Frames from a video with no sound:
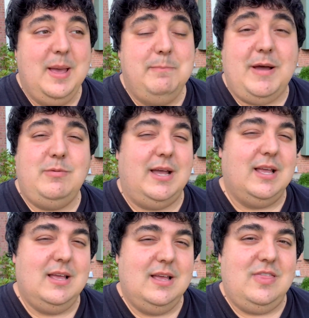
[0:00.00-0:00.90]
By the way,
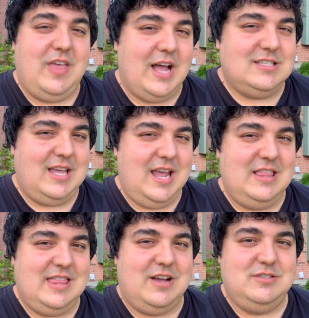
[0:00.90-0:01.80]
That's
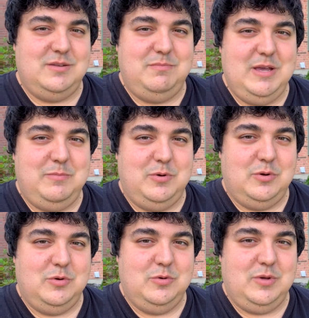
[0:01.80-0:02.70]
8,000
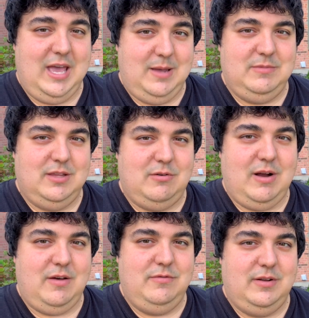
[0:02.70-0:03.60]
people who came to the
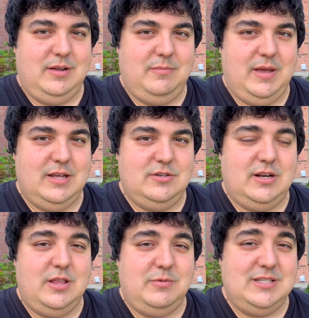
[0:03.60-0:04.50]
crowdfunding page.
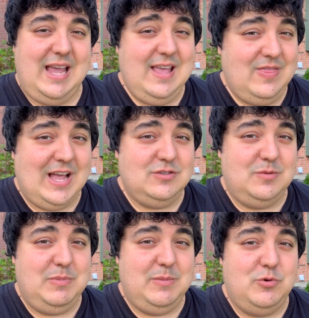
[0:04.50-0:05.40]
In other words,
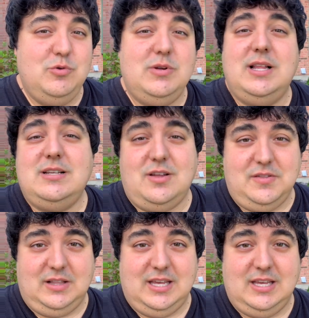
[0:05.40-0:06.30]
8,000 people who clicked on
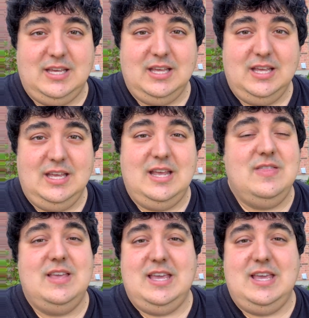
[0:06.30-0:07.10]
the link in the